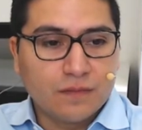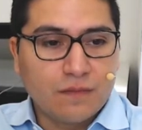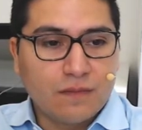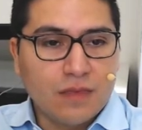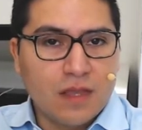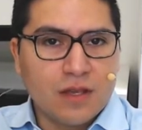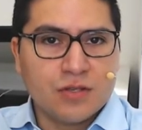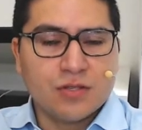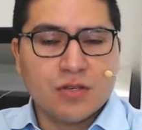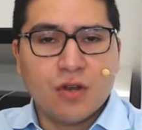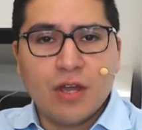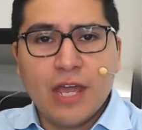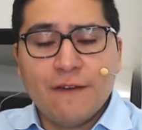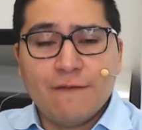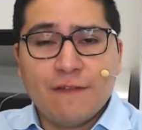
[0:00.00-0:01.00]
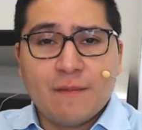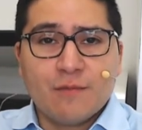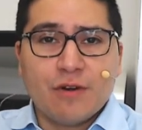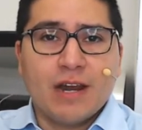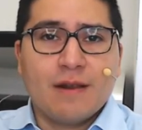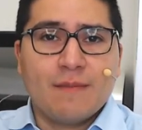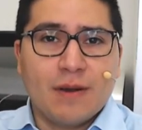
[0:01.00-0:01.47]
So if I'm
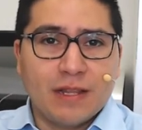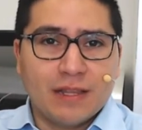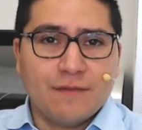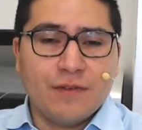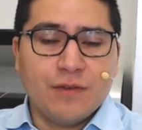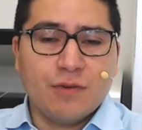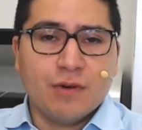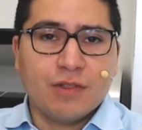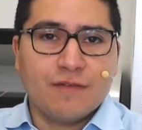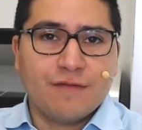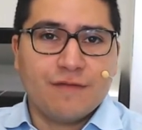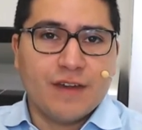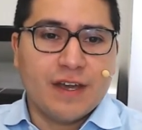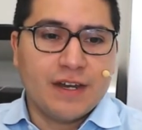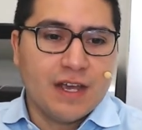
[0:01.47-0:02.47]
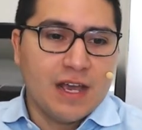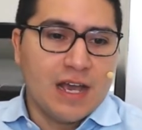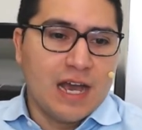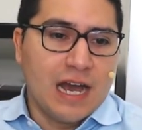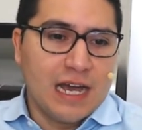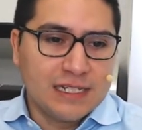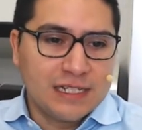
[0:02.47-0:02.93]
right about the view on the Fed,
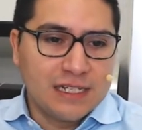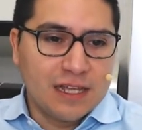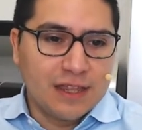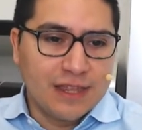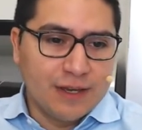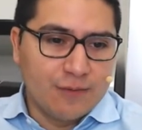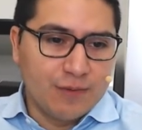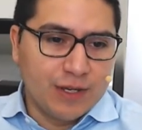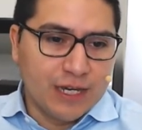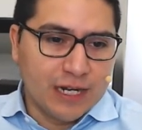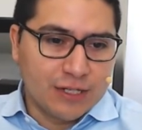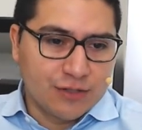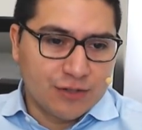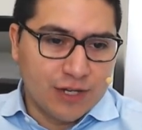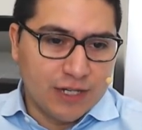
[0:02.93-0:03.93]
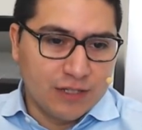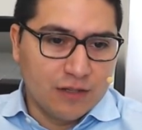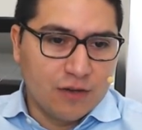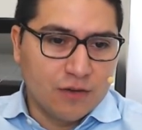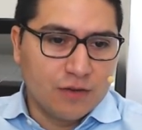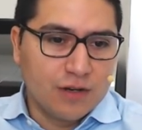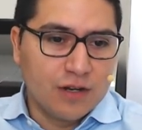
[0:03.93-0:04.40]
I still think we're gonna trade
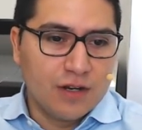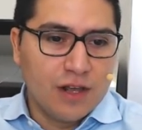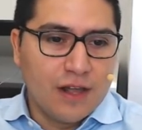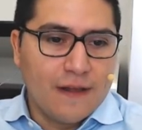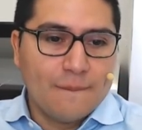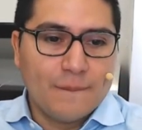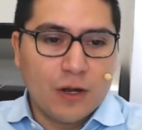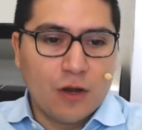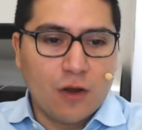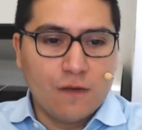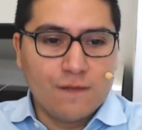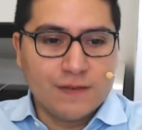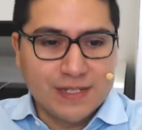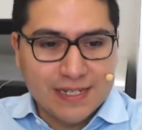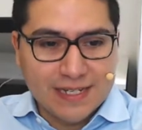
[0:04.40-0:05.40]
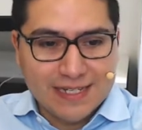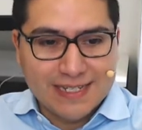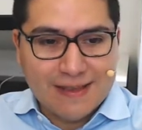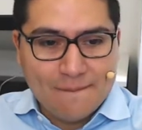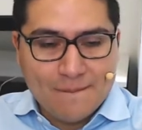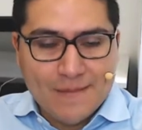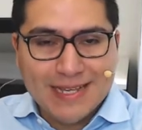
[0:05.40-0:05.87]
lower, but obviously it's that
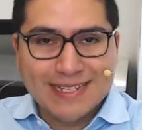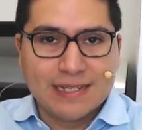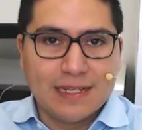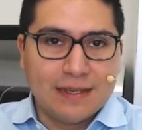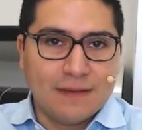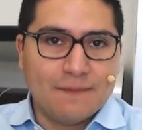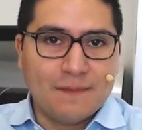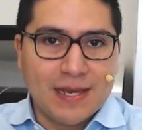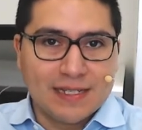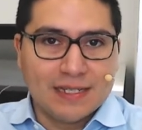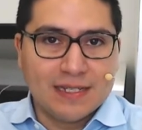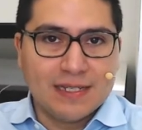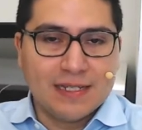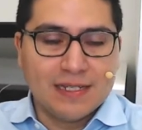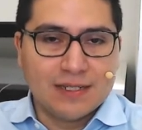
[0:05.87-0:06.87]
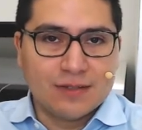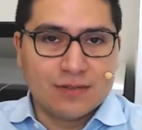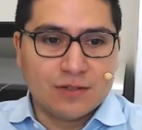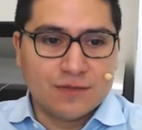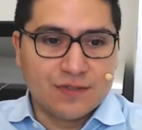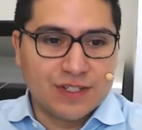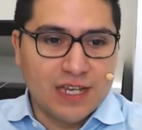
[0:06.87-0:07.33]
messy sort
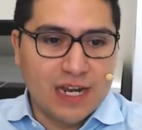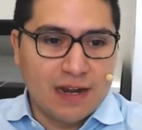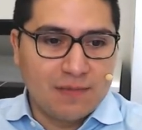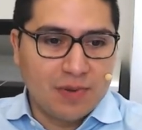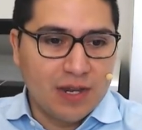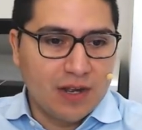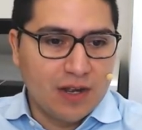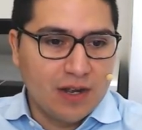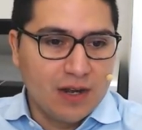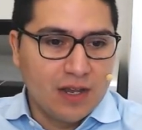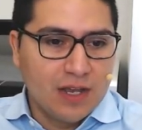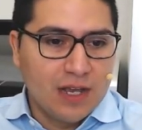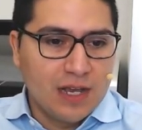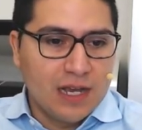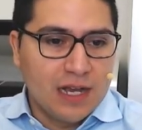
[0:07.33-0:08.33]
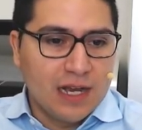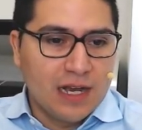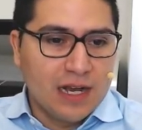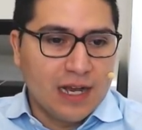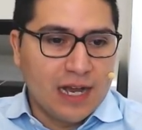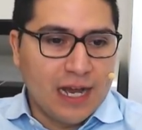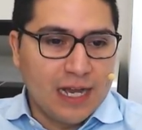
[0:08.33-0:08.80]
of setup here.
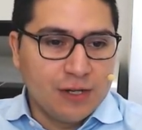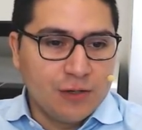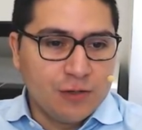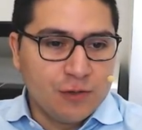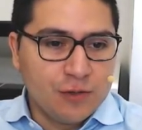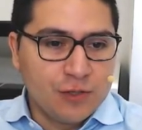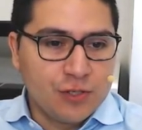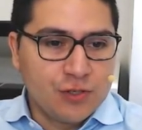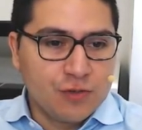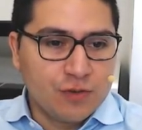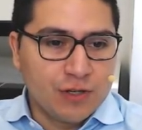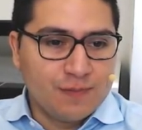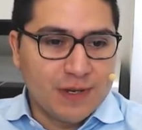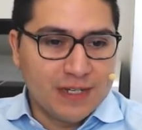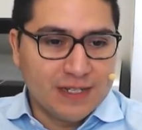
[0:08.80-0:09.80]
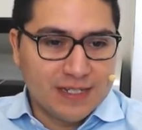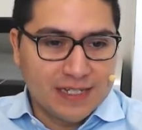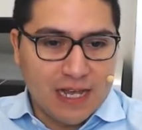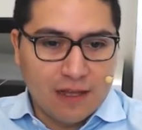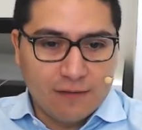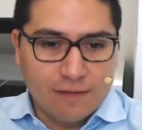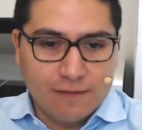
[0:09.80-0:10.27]
I shorted
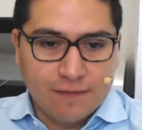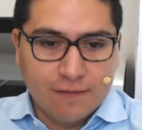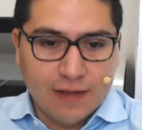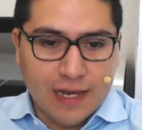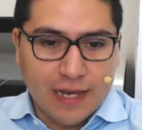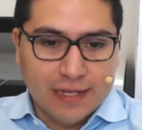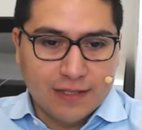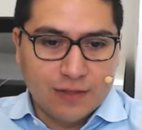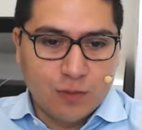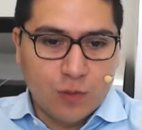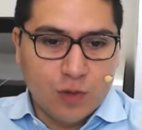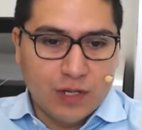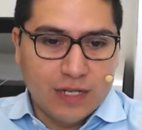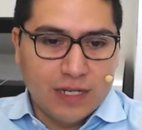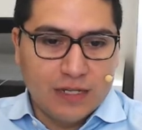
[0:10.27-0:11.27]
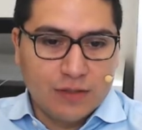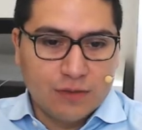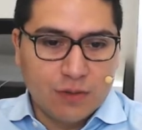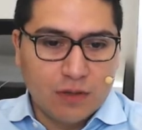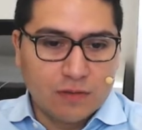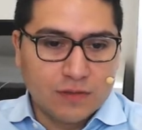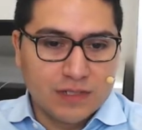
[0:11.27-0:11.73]
myself at
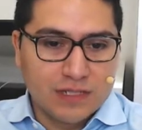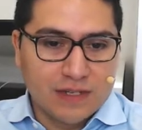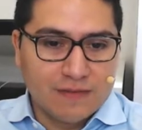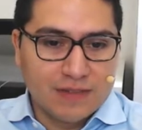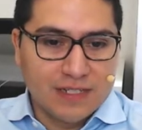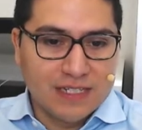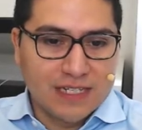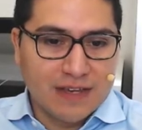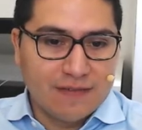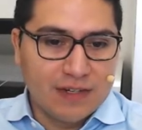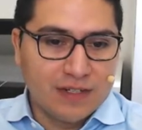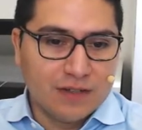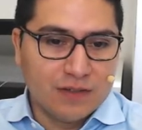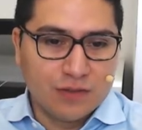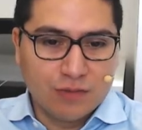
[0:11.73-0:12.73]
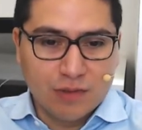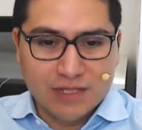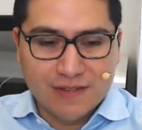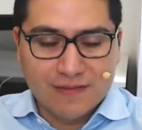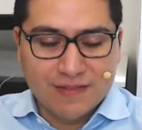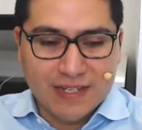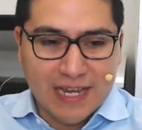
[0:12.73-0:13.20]
1277 or
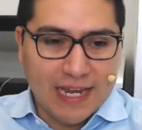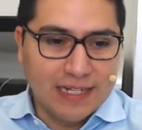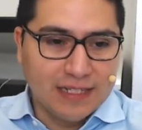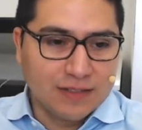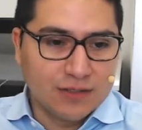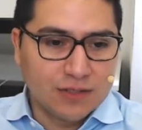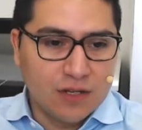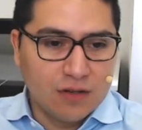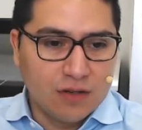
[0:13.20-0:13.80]
1278 or so,